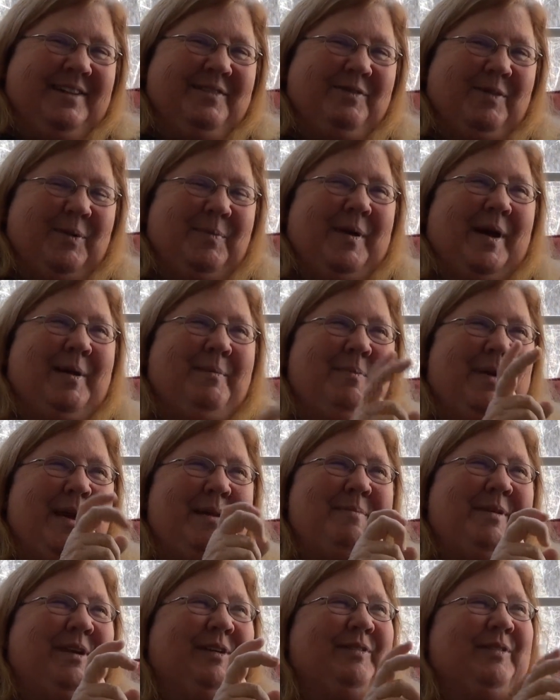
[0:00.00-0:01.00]
for my
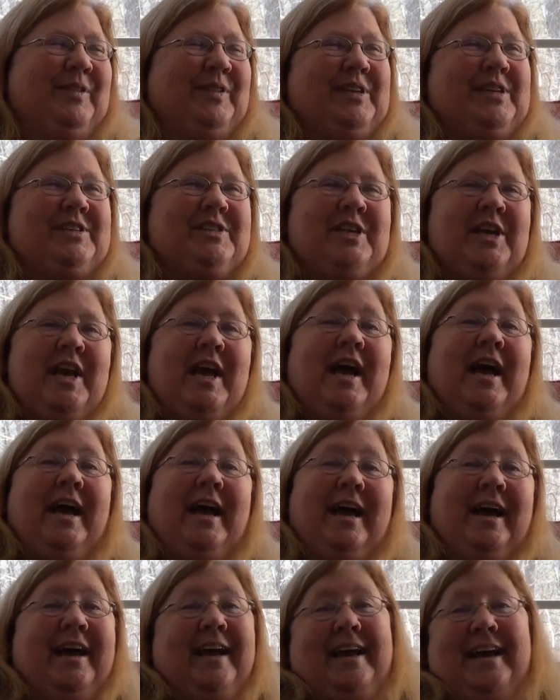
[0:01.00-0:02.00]
payment for this.
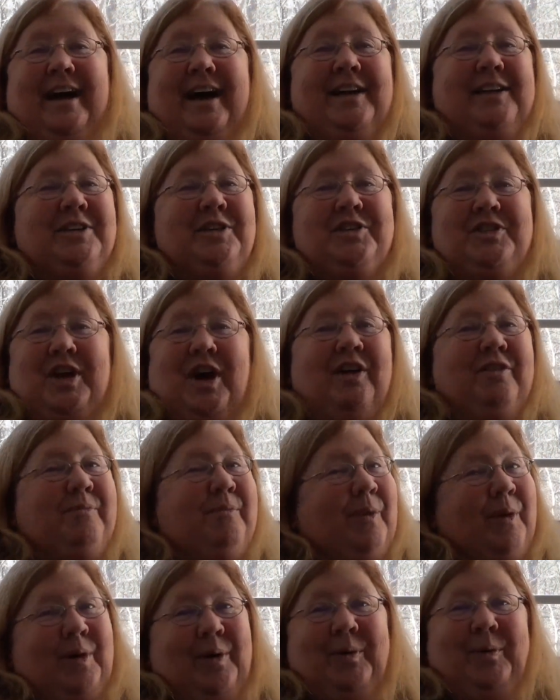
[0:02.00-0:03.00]
A college
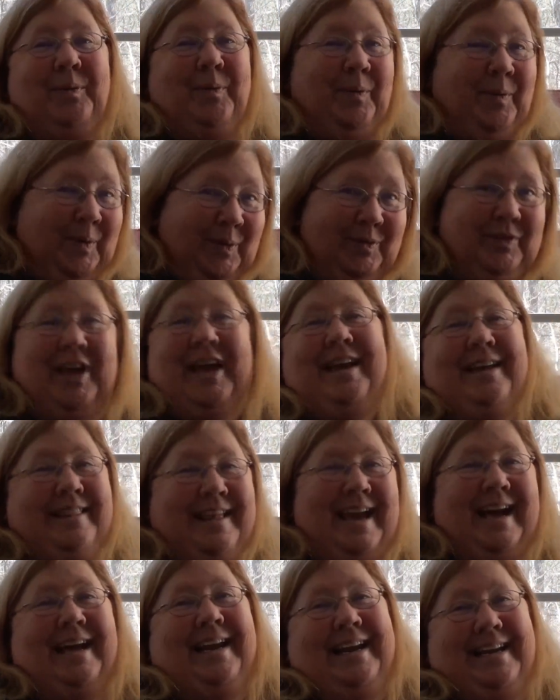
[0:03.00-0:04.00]
sophomore will take
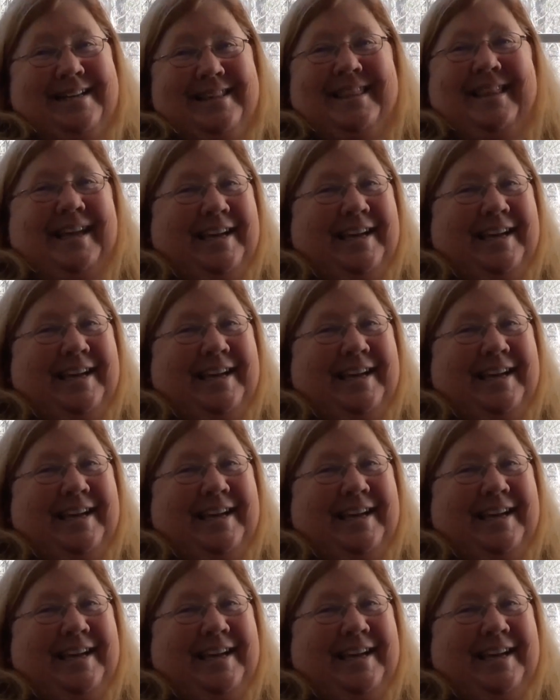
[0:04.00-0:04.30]
that and yeah.